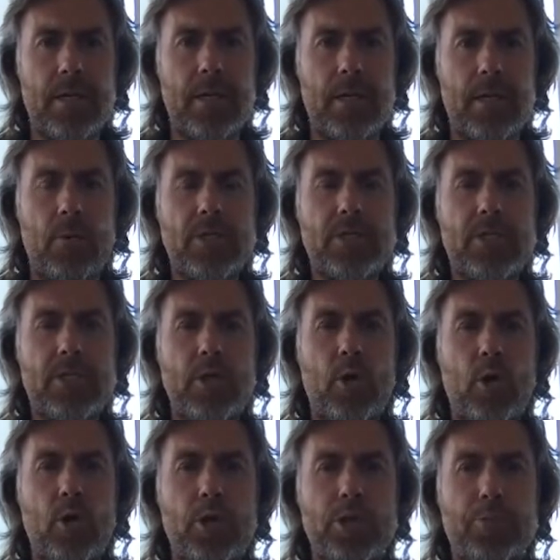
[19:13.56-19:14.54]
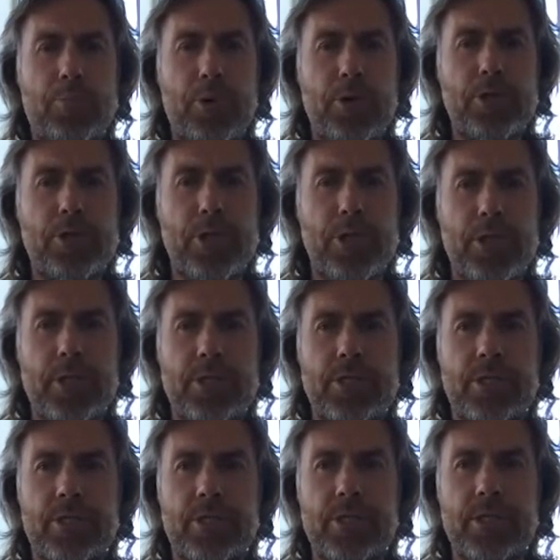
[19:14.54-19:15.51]
And what's the oldest
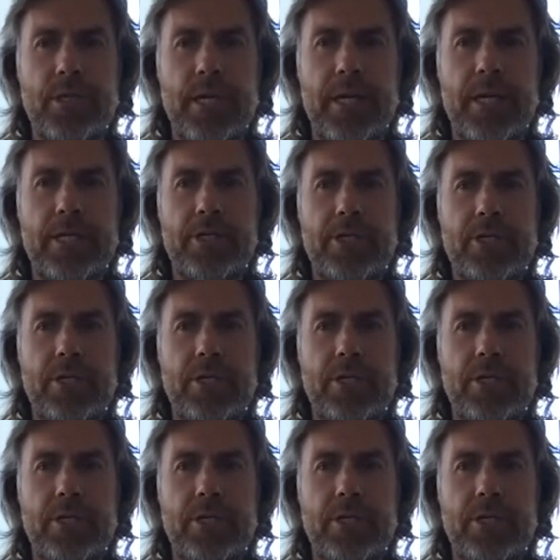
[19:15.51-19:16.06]
person's age?